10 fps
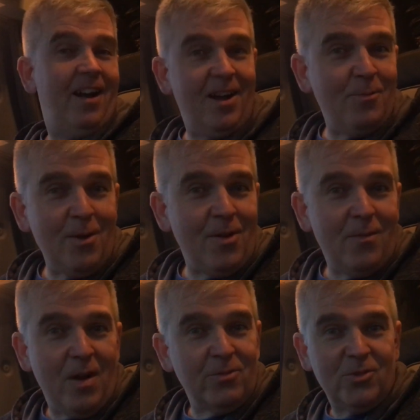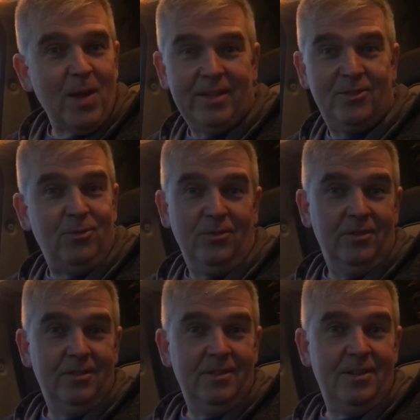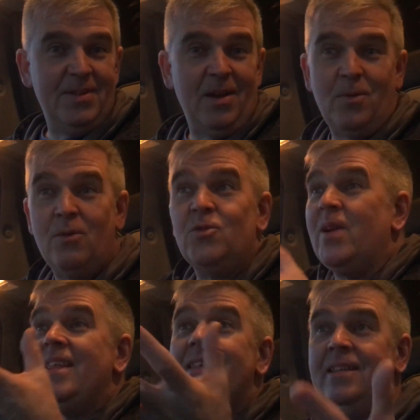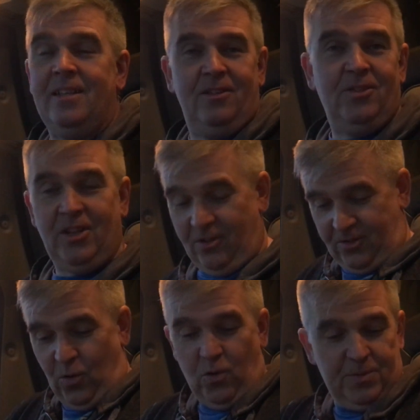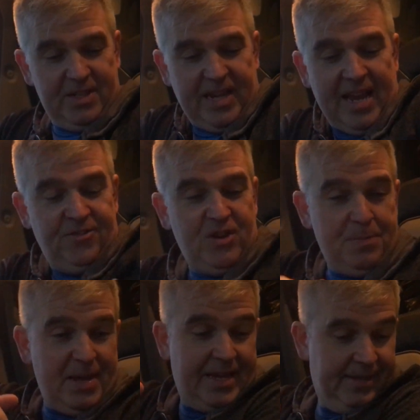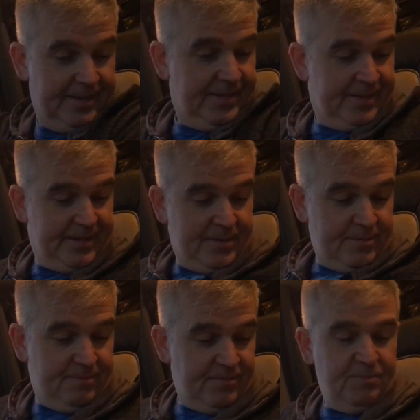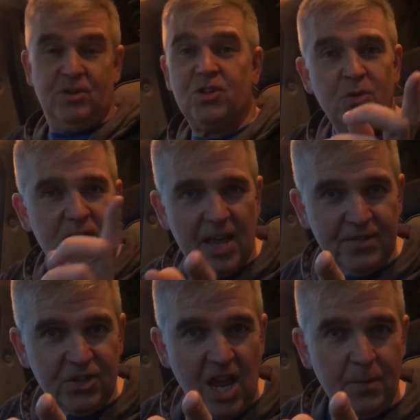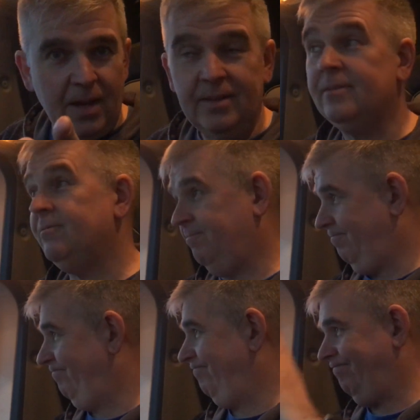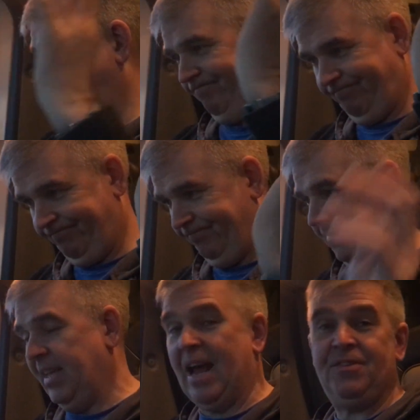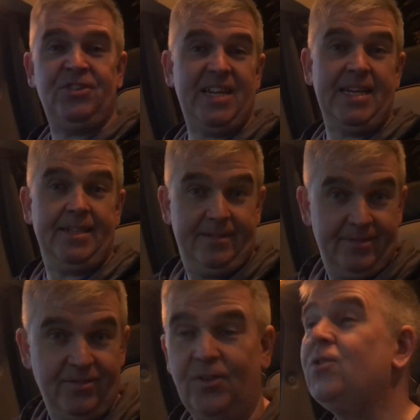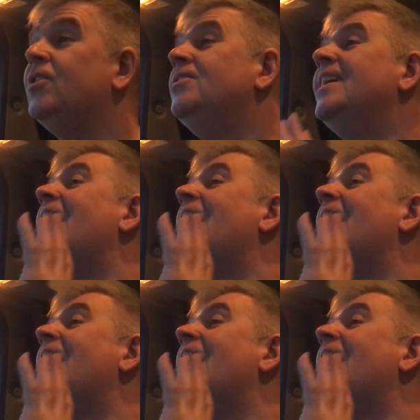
I won't sweat at all. I mean, I won't do anything that'll cause me to get drippy. But as soon as I have a shower, guaranteed, fucking